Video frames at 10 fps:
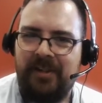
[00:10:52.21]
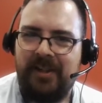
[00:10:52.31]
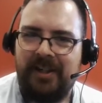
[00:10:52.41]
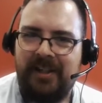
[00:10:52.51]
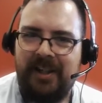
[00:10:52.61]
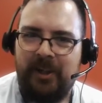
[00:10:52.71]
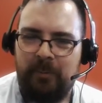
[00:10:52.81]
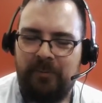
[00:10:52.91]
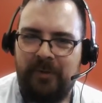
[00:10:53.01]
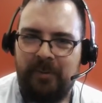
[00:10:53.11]
got the help
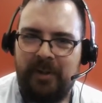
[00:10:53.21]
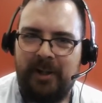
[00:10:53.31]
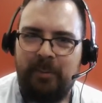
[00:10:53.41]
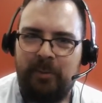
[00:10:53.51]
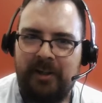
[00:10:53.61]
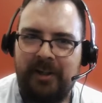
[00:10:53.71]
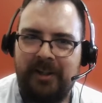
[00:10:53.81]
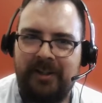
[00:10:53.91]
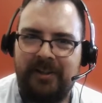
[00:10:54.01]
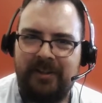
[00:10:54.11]
from the librarian,